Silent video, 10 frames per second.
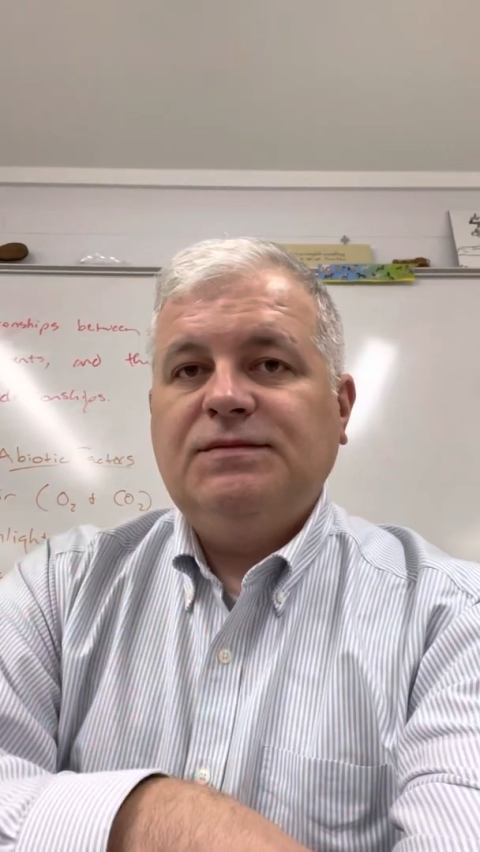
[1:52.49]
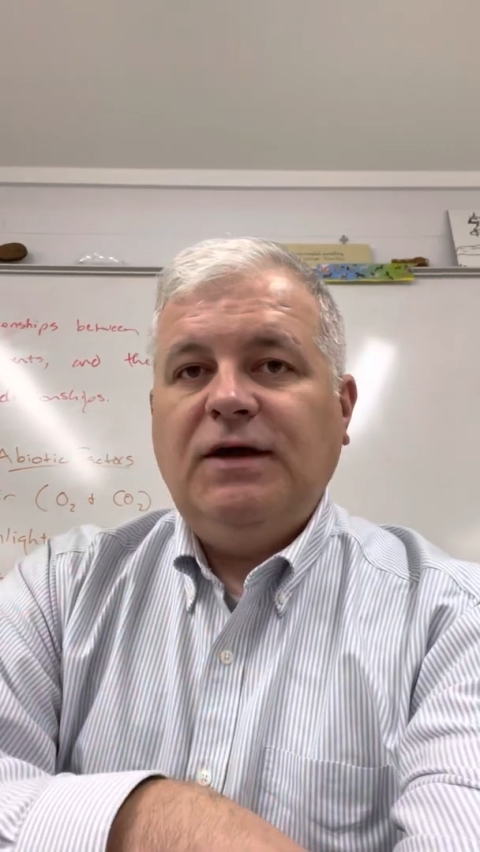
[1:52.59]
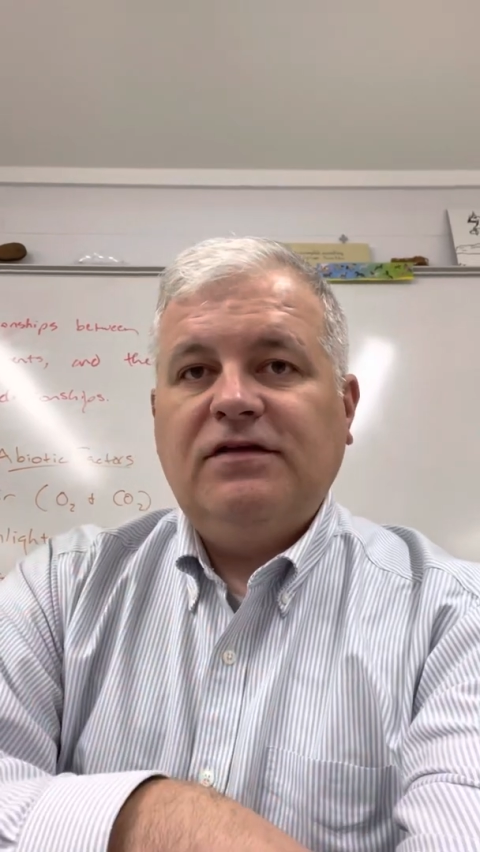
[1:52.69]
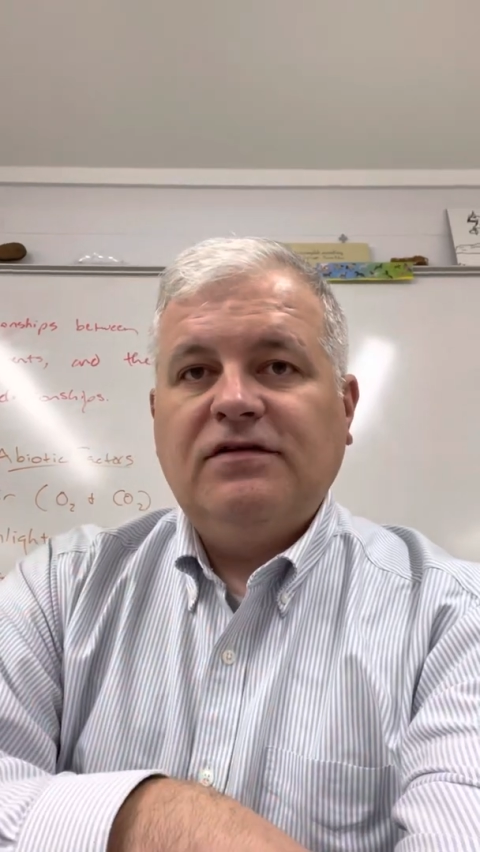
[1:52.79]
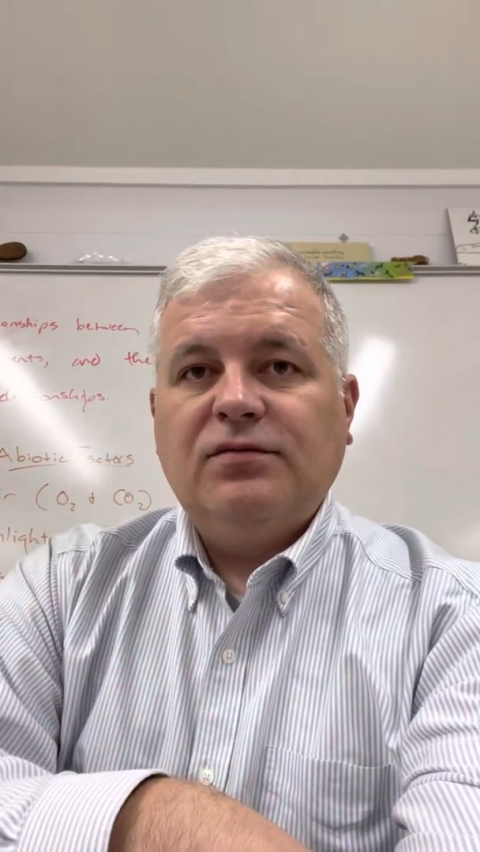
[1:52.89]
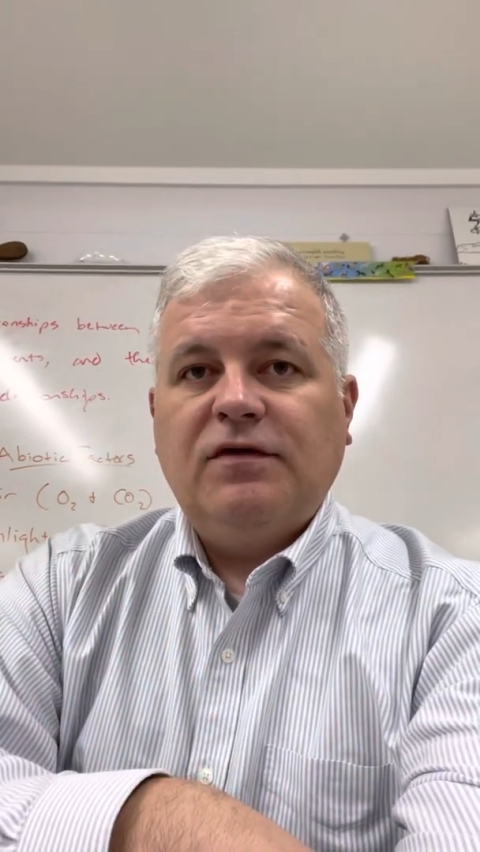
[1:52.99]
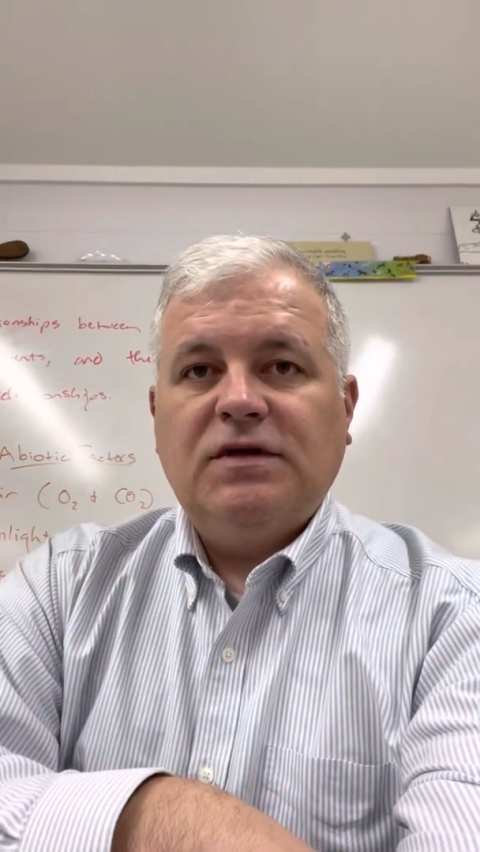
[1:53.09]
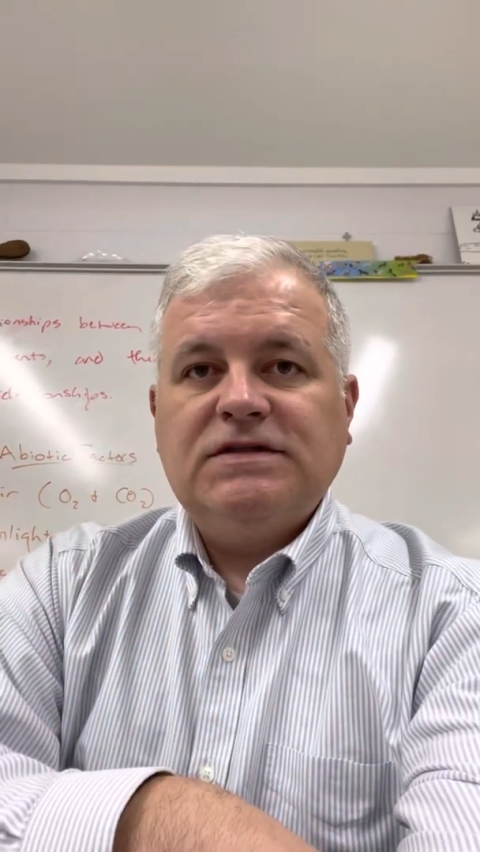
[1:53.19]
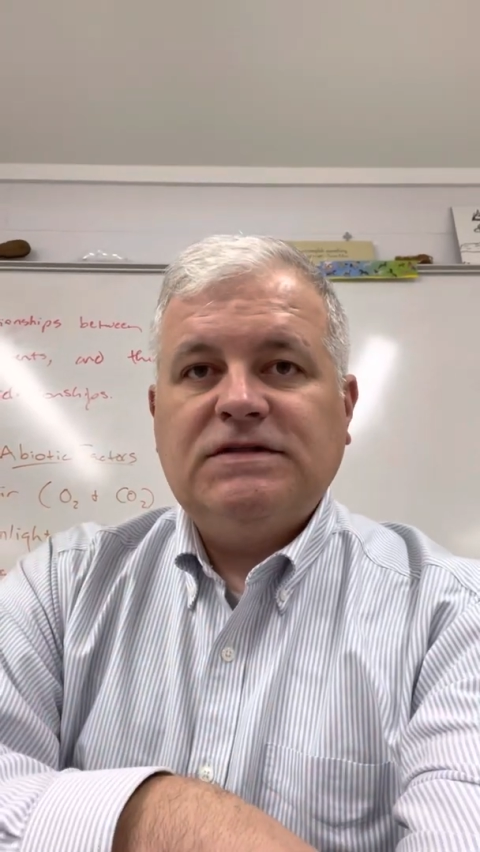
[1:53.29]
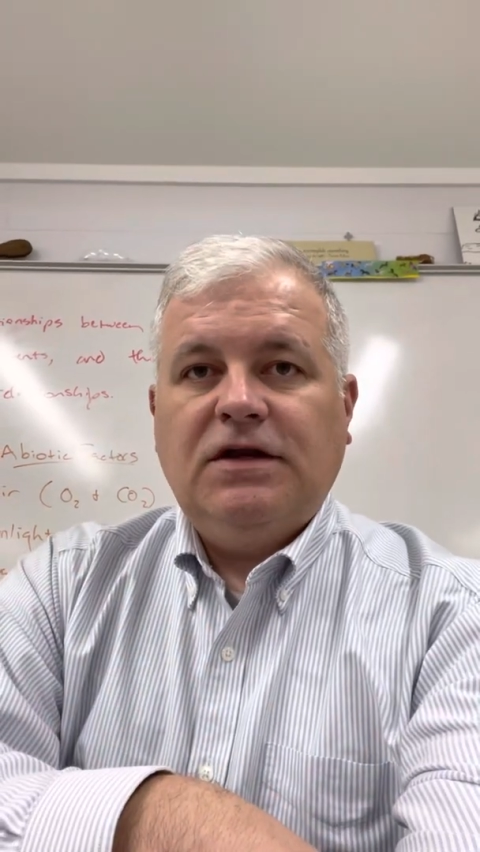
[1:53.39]
space as
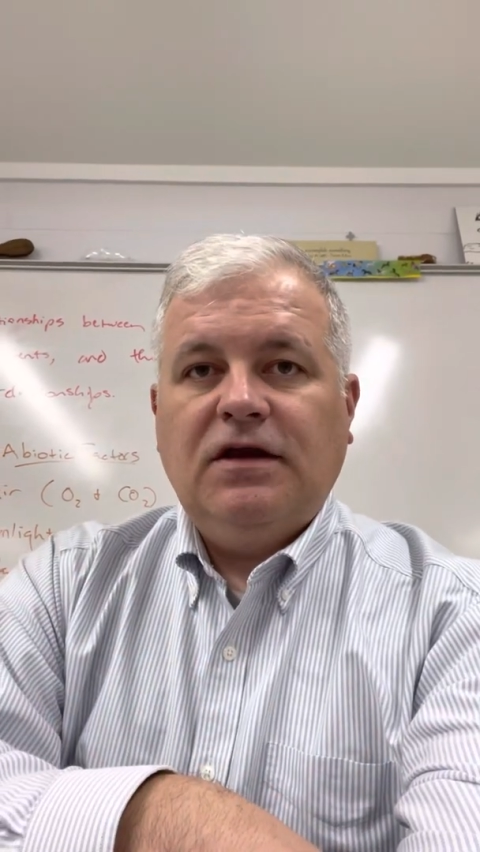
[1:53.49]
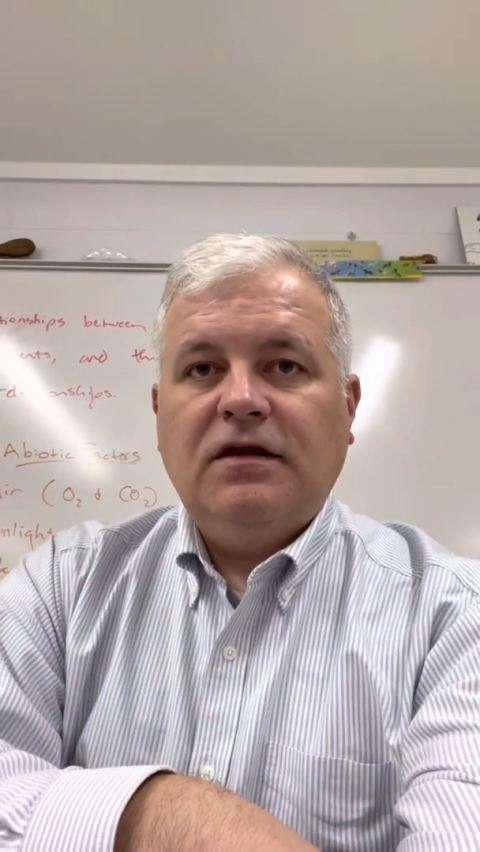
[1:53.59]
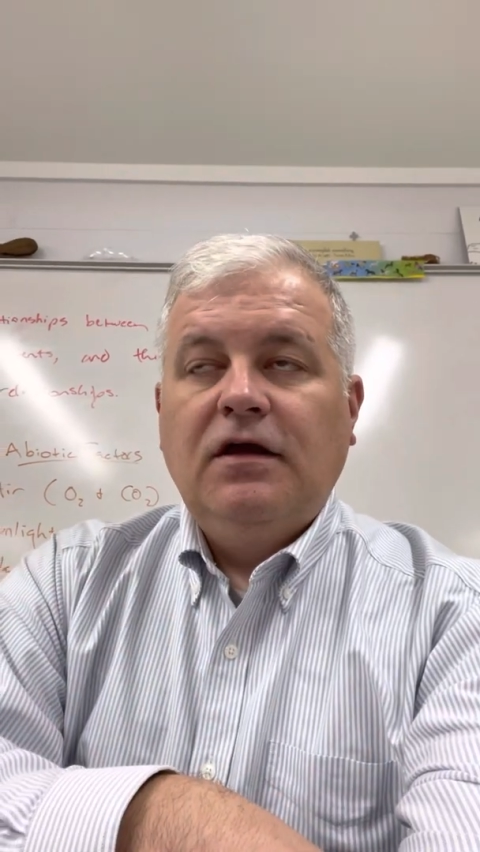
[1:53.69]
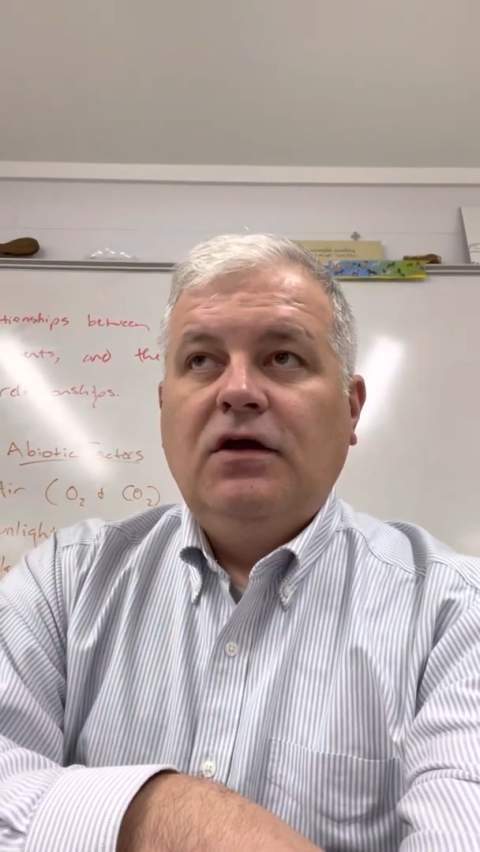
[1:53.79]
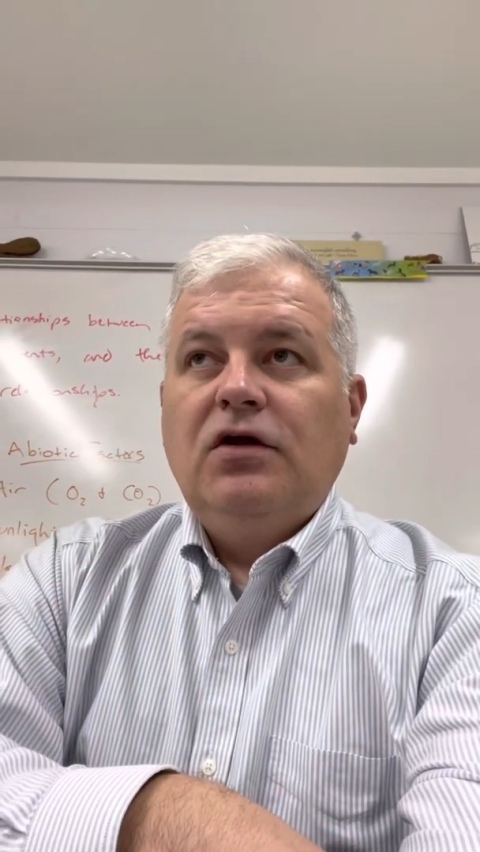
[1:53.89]
we've been studying.